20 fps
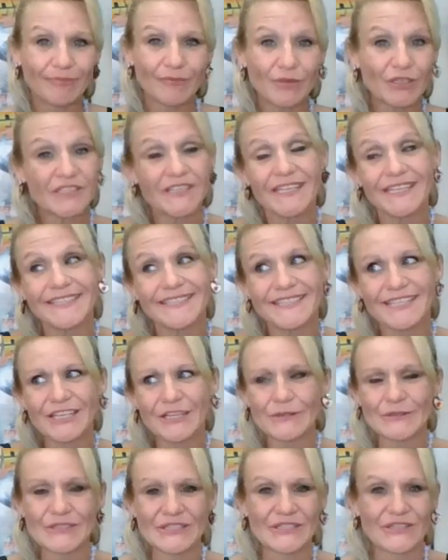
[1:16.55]
which is a
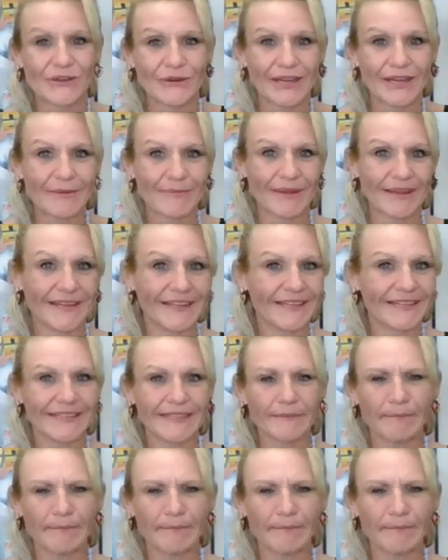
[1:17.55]
cute story, but